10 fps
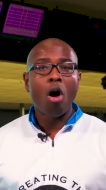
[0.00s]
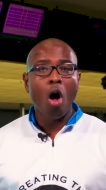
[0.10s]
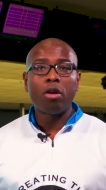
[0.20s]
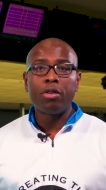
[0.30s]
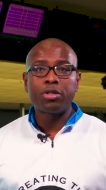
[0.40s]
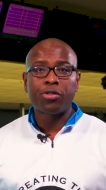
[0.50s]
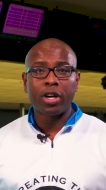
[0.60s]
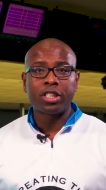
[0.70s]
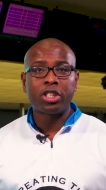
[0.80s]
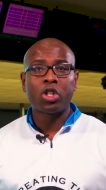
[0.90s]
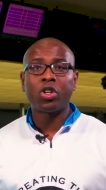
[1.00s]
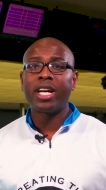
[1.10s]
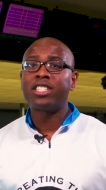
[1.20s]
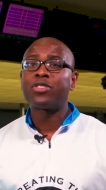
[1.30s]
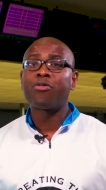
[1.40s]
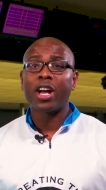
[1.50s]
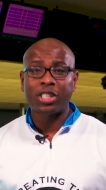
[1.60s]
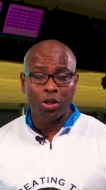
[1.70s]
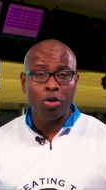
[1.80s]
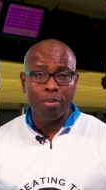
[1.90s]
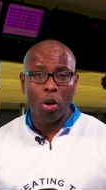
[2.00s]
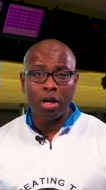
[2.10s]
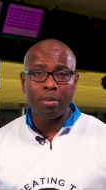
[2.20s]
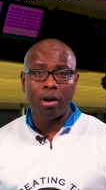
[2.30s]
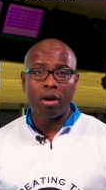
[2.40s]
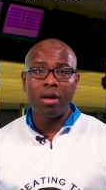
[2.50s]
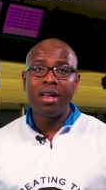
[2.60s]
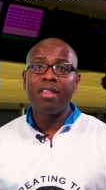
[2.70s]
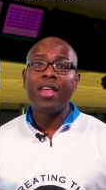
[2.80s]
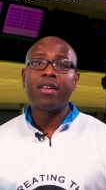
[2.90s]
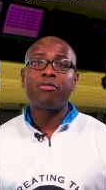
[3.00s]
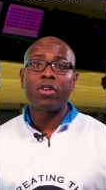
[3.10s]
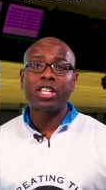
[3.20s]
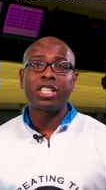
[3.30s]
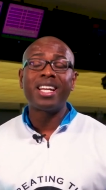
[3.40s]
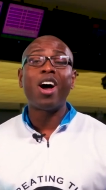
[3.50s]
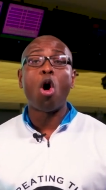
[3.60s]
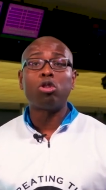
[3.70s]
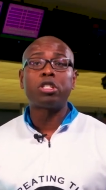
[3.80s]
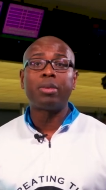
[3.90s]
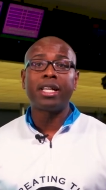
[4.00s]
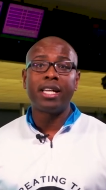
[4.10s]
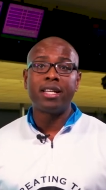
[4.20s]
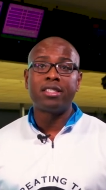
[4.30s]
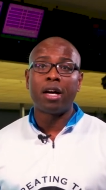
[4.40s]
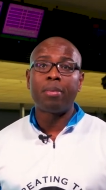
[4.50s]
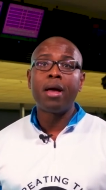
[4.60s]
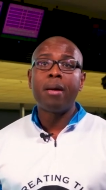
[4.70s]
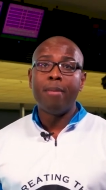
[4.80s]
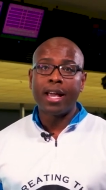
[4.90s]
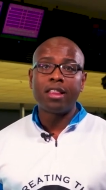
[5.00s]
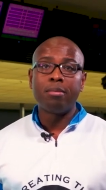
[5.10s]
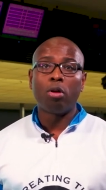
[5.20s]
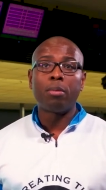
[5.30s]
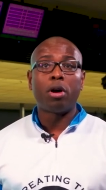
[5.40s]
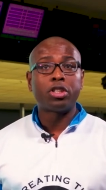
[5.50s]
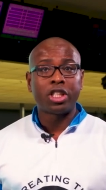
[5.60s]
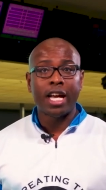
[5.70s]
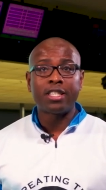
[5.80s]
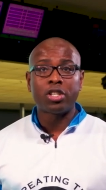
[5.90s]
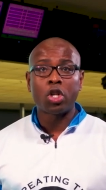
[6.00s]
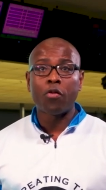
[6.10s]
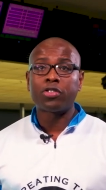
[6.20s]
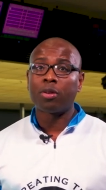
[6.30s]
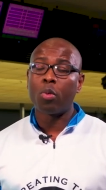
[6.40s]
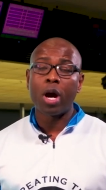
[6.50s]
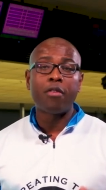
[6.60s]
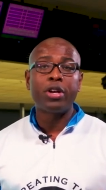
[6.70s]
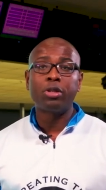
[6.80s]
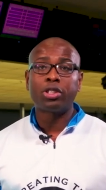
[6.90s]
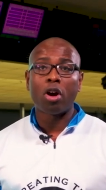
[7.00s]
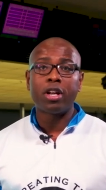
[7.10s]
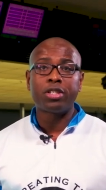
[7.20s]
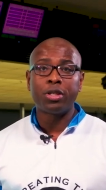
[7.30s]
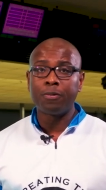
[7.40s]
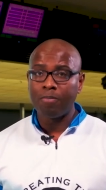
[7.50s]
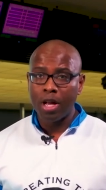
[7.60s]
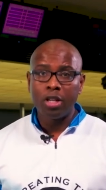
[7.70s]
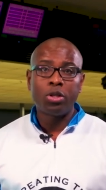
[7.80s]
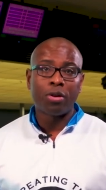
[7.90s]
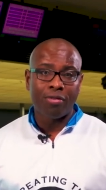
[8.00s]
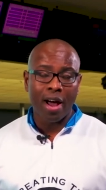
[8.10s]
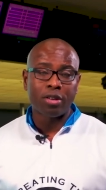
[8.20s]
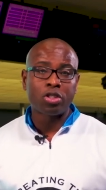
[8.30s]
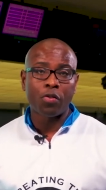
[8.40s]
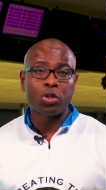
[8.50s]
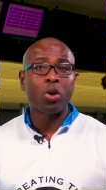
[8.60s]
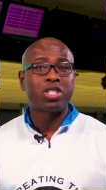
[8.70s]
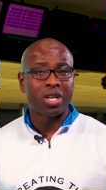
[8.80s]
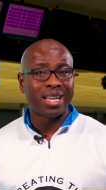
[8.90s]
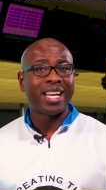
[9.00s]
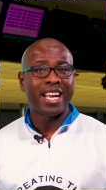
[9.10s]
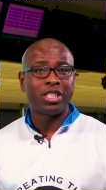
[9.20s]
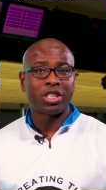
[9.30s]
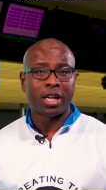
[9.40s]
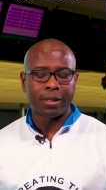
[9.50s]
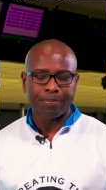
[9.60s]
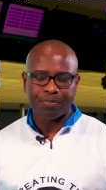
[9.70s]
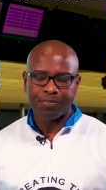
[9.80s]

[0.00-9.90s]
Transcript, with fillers: all of those frictions creates friction on the bowling ball. That friction ultimately ends up making the bowling ball change the surface from wherever you started to, to a final surface where it's gonna lane shine.